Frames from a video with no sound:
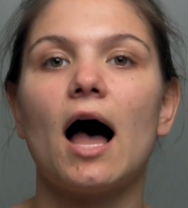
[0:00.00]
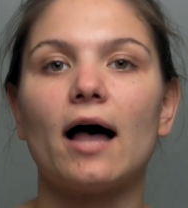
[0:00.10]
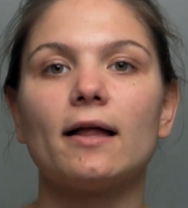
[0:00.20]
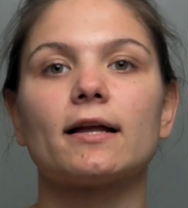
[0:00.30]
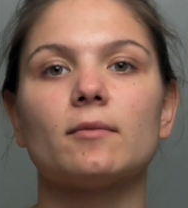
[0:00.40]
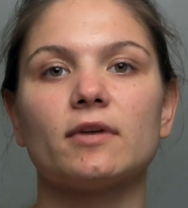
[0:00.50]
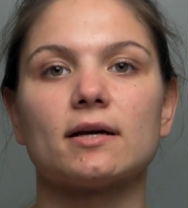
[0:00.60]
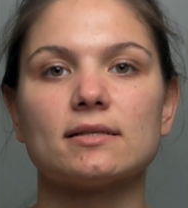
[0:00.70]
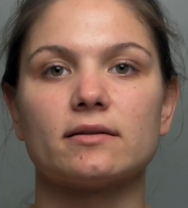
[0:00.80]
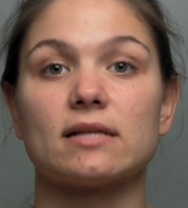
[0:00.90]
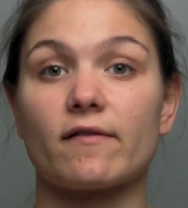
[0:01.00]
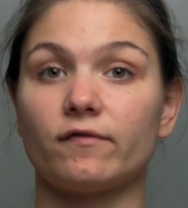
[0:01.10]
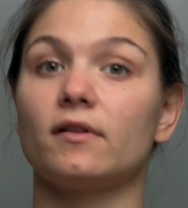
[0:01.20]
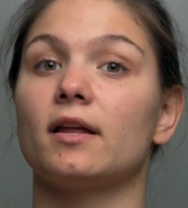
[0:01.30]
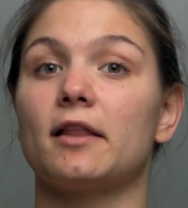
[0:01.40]
I like it because it
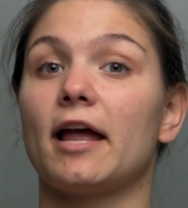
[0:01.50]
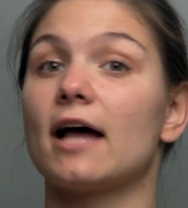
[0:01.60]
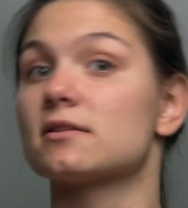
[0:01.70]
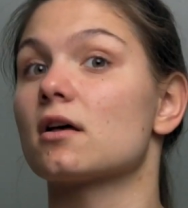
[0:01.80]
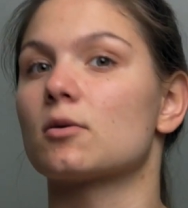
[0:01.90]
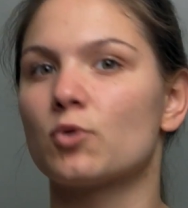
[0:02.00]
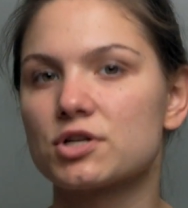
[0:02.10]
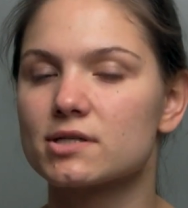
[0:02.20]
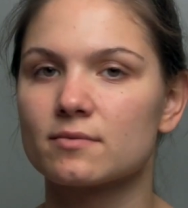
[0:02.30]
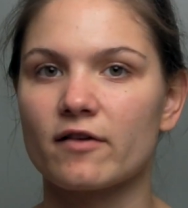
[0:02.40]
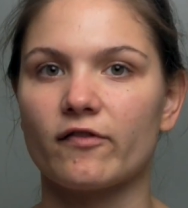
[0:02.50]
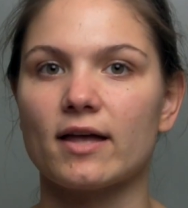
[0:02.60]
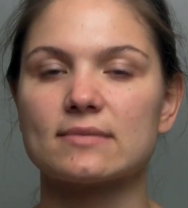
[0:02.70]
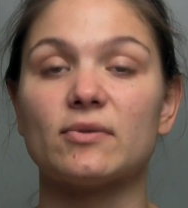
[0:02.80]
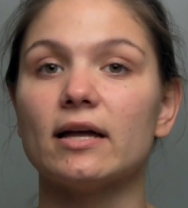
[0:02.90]
definitely adds a lot of moisture to my
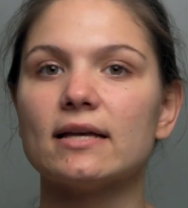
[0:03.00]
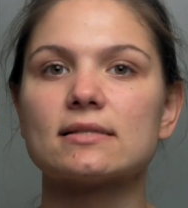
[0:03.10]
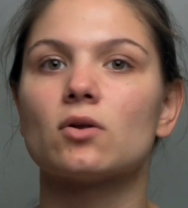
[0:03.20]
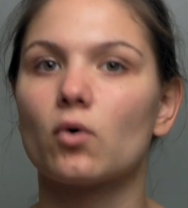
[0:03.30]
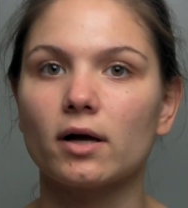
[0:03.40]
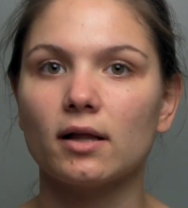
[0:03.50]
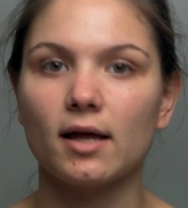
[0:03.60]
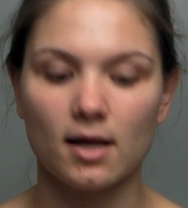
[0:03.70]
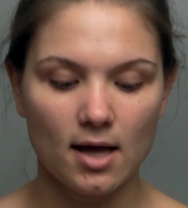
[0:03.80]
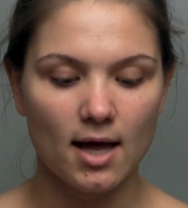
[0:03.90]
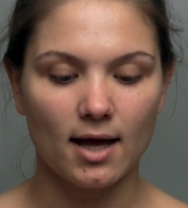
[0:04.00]
face, but isn't oily.